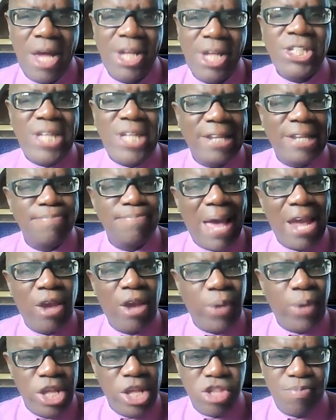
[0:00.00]
a standby
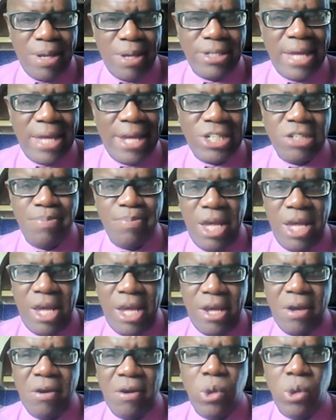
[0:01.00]
arrangement,
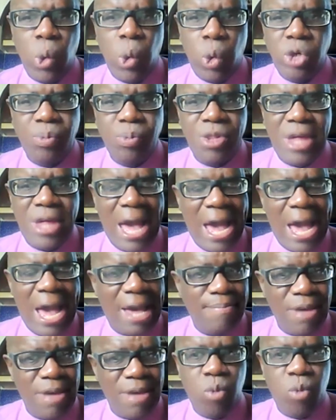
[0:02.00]
SBA, loan with the
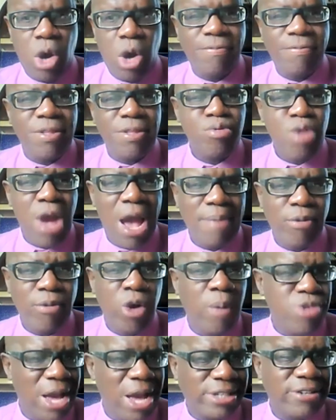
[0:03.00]
IMF, one of the
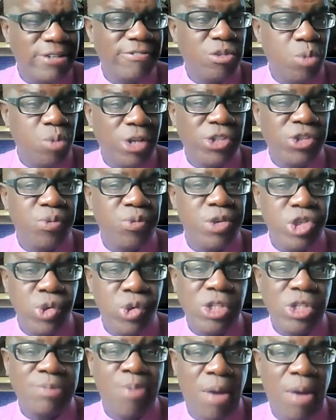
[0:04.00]
primary objectives was to
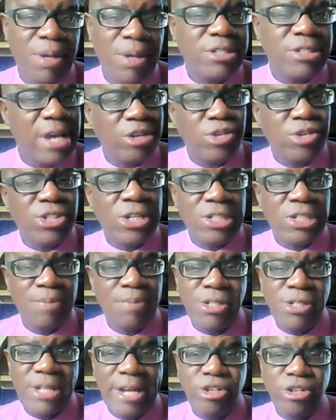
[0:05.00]
reduce public debt to
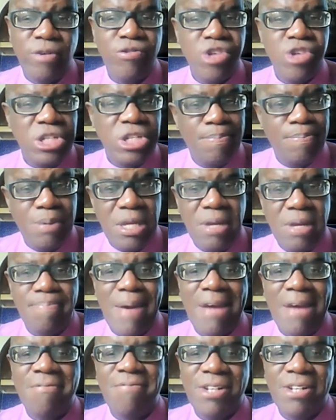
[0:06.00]
60% of GDP
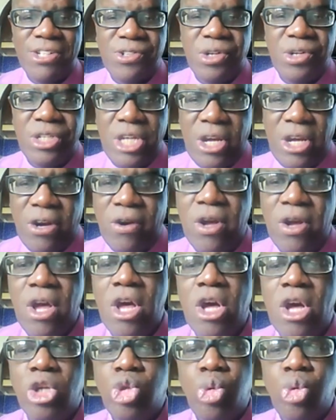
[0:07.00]
by fiscal year
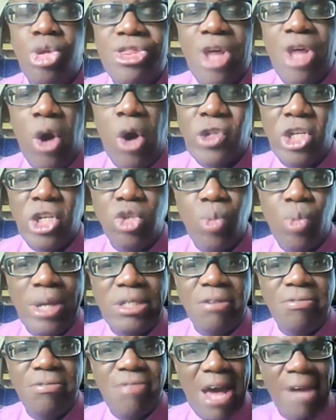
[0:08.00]

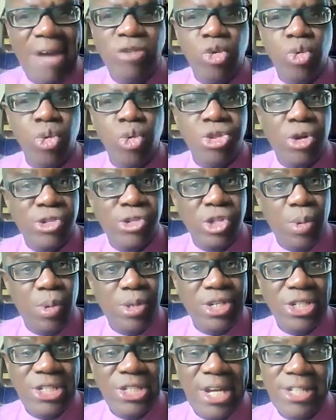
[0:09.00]
2025 to
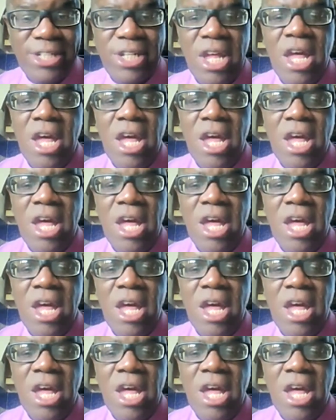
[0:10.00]
2026.